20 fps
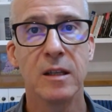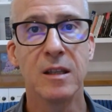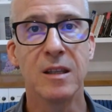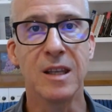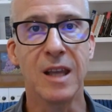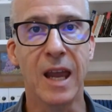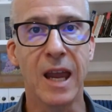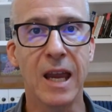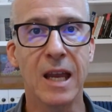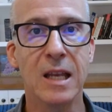
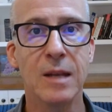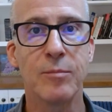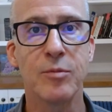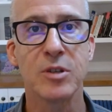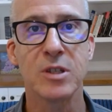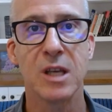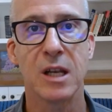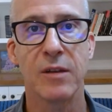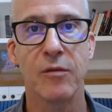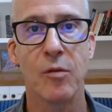the
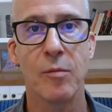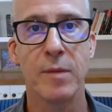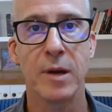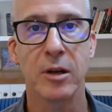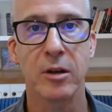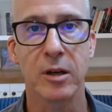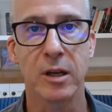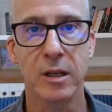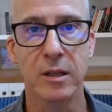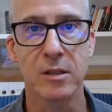80% of
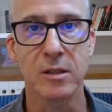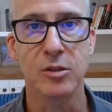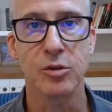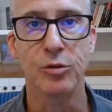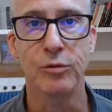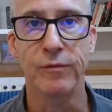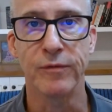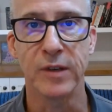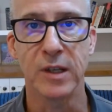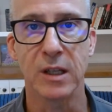Americans who
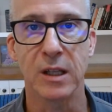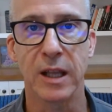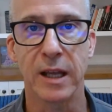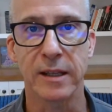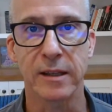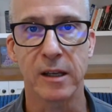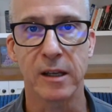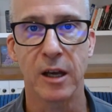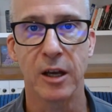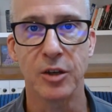feel
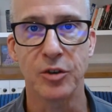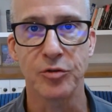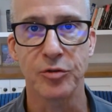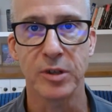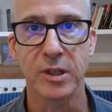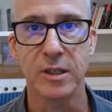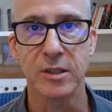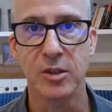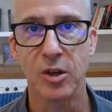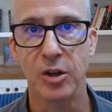like the
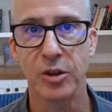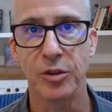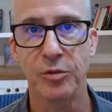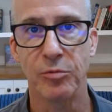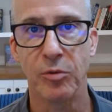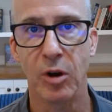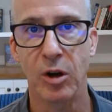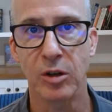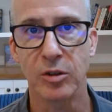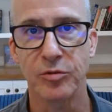country is on the
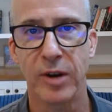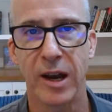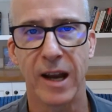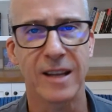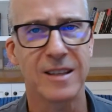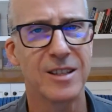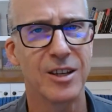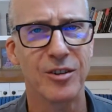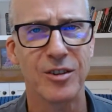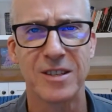wrong
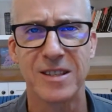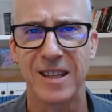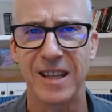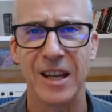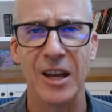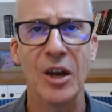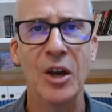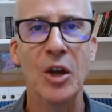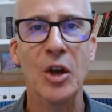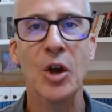track.
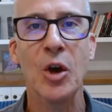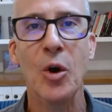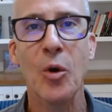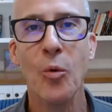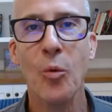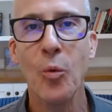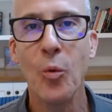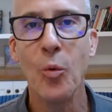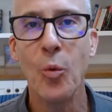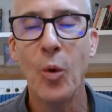Seriously,
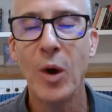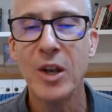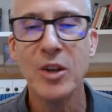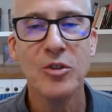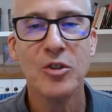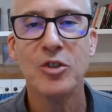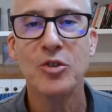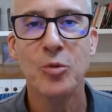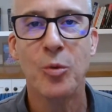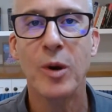what do
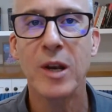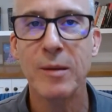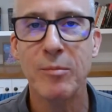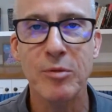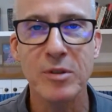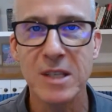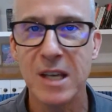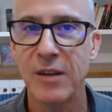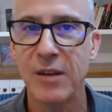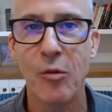the
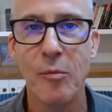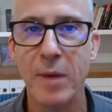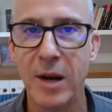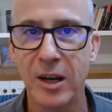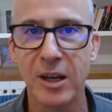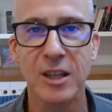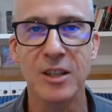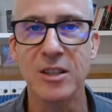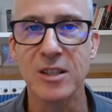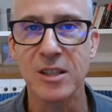20% of
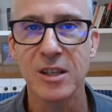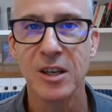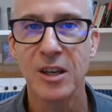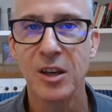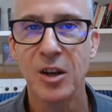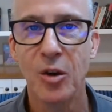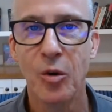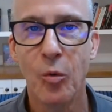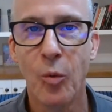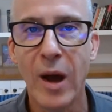Americans,
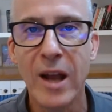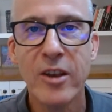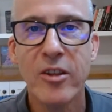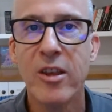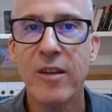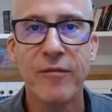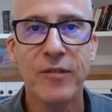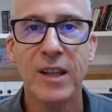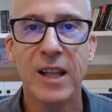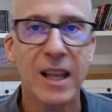why do
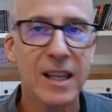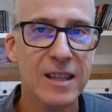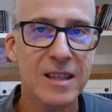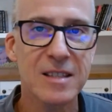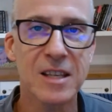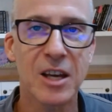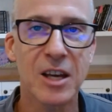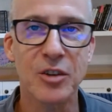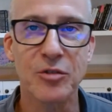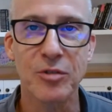they feel like
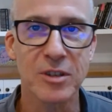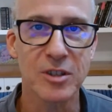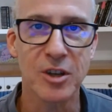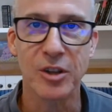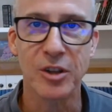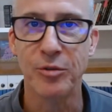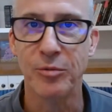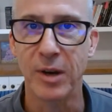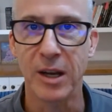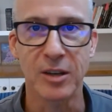this country is
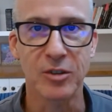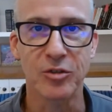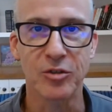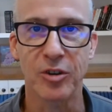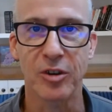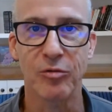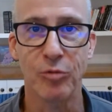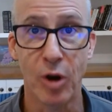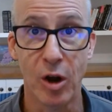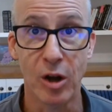on the
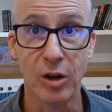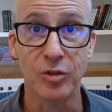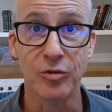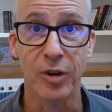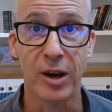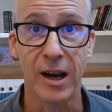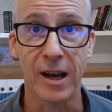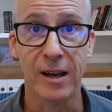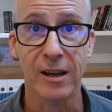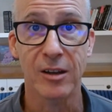
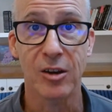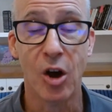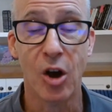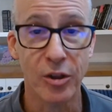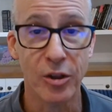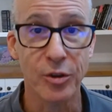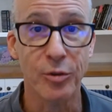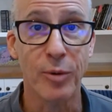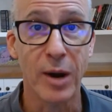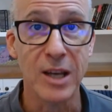
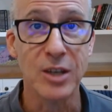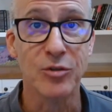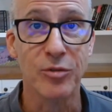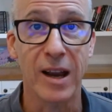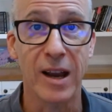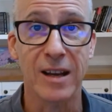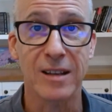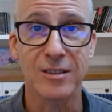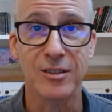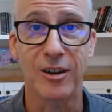right
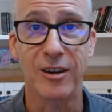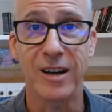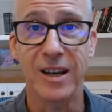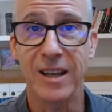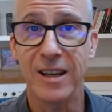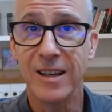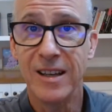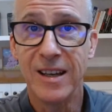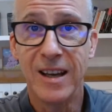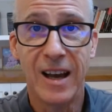track? Sorry,
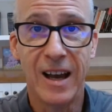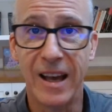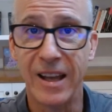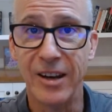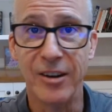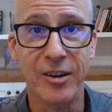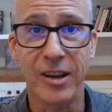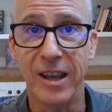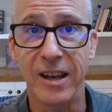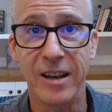I
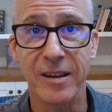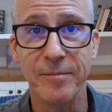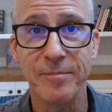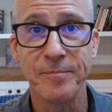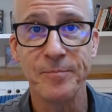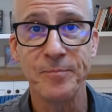don't get it.